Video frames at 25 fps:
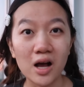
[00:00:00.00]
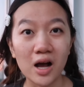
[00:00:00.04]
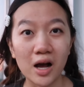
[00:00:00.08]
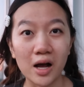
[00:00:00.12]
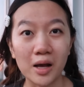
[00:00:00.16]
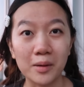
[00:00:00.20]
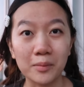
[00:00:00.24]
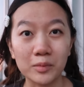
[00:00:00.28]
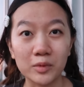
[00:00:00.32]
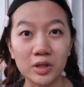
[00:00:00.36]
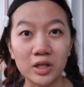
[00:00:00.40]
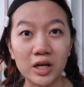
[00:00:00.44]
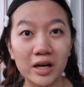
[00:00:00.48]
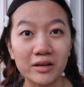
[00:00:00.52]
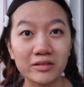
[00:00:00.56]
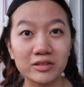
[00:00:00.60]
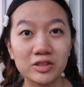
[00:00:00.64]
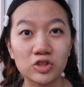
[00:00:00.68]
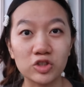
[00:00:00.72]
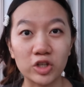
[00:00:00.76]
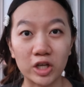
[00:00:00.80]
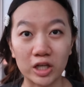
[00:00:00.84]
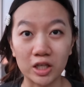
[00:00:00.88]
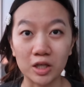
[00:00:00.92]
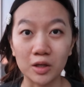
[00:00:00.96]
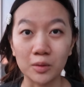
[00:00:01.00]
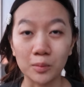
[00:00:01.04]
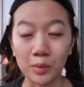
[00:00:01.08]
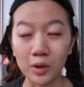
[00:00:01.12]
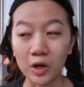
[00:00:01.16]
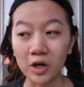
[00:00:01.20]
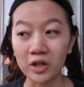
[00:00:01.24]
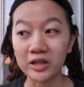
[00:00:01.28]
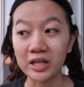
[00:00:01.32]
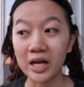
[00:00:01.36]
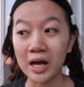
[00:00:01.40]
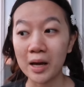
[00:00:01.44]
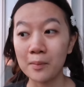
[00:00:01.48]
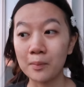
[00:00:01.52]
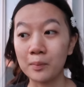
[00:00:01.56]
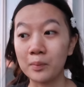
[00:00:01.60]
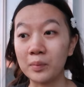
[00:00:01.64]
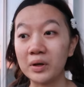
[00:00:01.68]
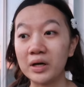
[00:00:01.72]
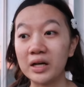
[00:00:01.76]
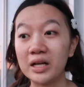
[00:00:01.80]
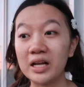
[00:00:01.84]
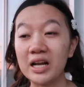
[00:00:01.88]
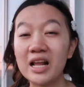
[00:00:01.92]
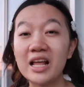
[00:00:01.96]
I'm gonna have to check up on that,
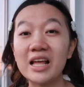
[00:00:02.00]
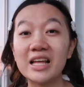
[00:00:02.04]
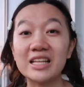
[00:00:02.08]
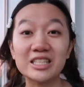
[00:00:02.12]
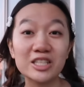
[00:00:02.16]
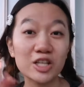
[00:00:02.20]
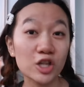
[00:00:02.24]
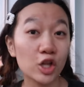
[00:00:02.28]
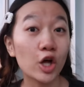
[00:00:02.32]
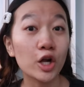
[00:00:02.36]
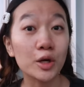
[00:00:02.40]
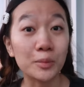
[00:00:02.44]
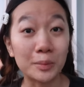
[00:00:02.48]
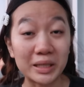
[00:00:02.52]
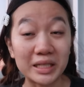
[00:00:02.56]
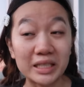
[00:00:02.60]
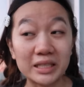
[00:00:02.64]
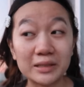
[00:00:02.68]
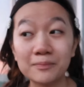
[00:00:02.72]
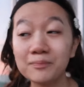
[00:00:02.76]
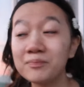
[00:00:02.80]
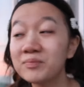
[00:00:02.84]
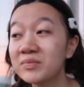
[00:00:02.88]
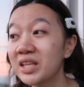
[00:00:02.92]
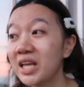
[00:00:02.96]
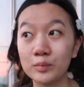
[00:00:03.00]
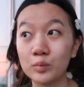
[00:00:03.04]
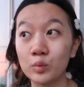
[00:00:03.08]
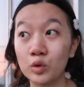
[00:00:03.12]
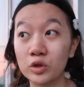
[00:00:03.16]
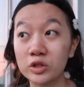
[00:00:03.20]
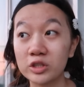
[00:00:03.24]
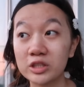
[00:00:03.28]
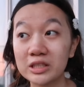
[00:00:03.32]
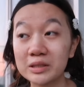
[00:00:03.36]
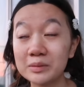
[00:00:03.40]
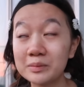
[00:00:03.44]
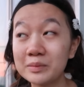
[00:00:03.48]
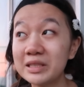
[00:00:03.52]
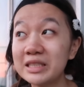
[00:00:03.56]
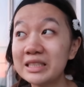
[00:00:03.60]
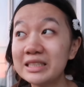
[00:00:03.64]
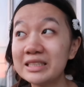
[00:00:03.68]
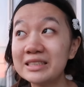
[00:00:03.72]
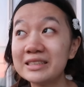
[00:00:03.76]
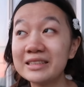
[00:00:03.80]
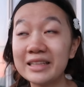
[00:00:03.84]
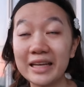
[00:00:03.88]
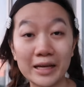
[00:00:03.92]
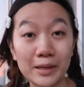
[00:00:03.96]
but it's a lot of money. We're gonna be
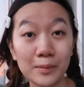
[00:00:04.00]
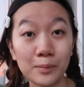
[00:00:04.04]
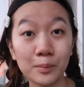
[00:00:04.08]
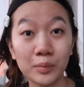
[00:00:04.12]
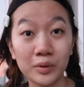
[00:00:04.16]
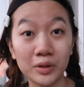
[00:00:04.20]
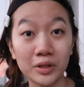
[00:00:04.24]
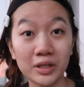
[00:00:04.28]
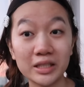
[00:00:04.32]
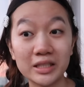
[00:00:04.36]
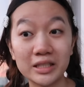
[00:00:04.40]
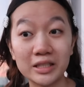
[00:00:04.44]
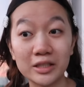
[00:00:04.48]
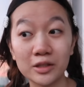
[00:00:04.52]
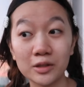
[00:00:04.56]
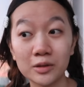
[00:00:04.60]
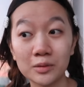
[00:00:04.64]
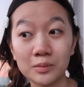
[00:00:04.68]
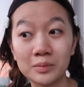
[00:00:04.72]
staying put here